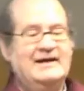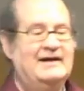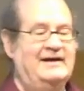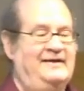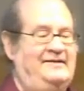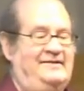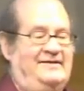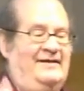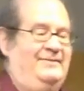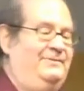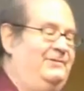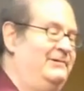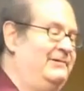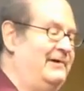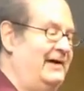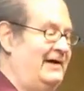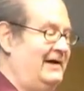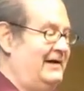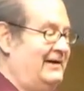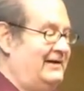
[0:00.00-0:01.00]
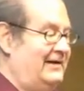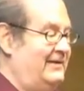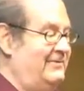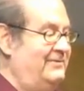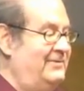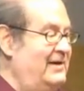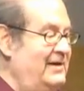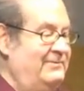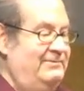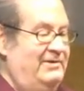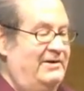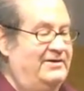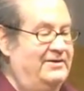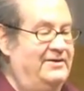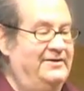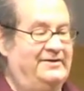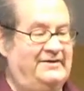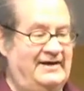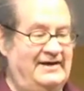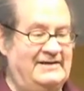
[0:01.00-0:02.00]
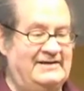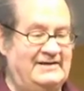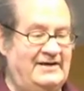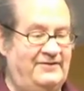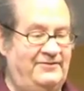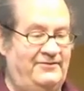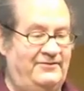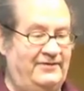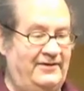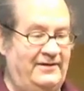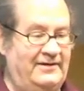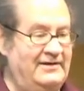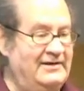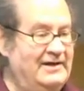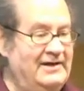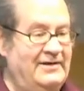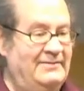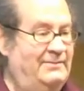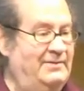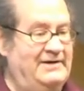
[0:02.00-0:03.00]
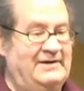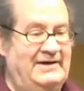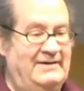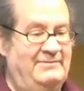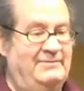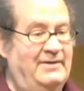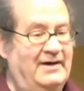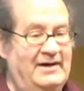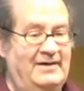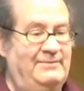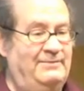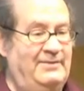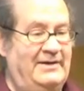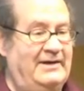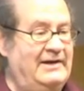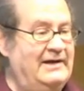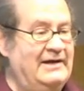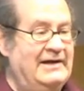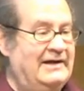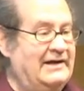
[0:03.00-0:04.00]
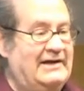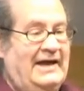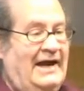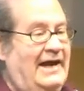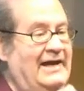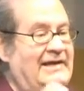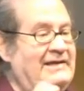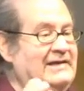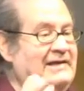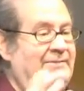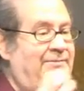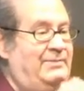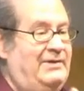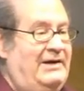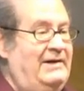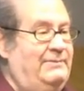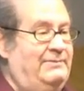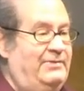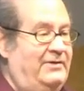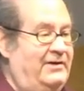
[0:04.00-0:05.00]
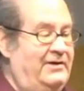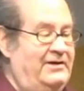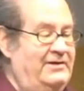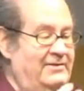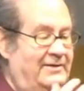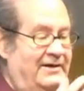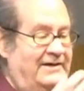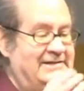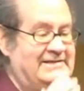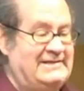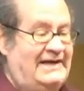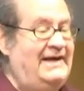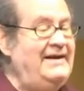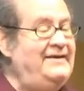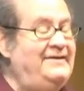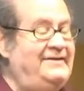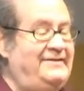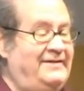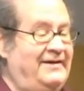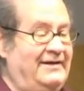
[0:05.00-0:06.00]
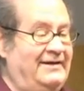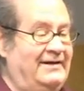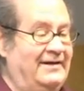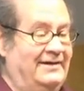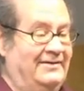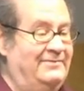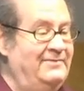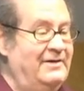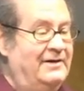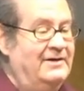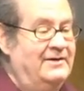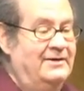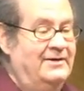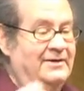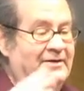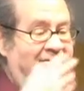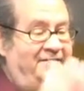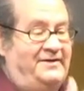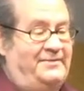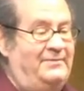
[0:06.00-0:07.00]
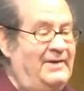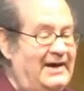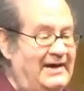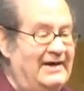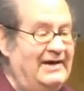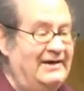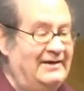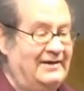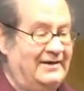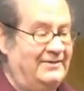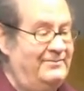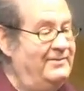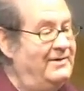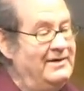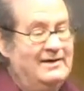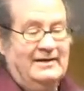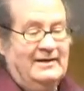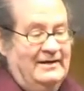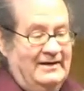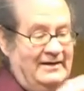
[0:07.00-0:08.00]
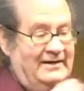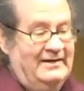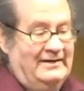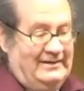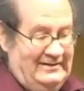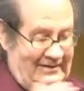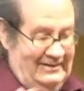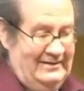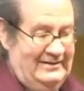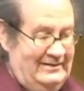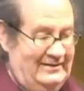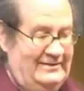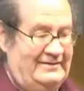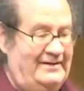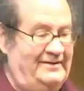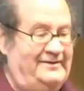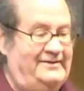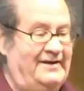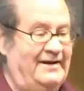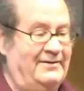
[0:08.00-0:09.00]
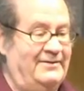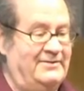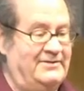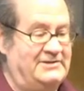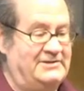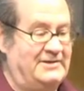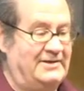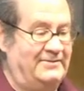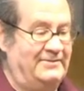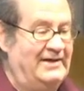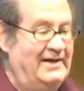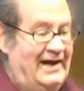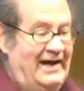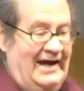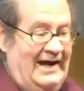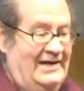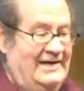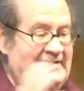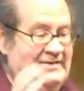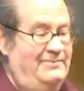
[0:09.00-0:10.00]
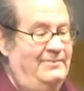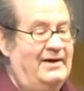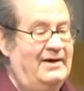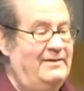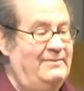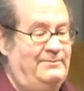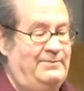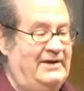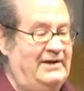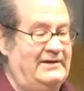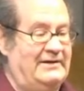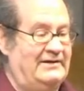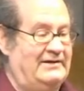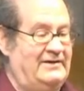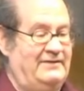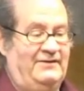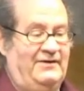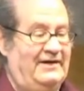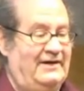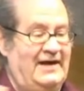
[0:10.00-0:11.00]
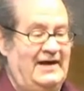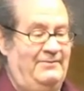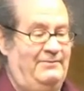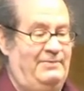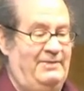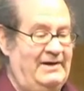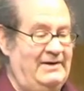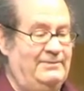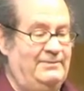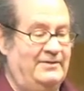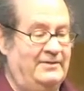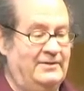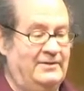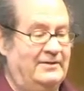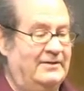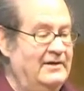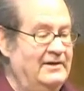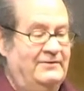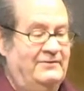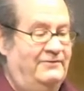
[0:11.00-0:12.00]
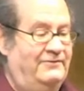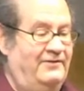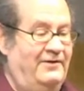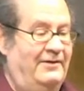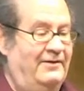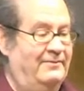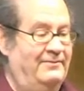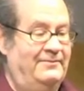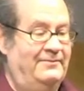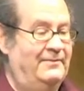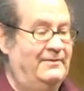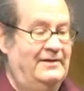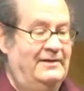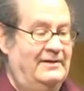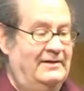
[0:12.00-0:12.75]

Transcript: I separate them because they're different, but it might be, can the people who are tasting them or smelling them distinguish them? And it might be that if I get people from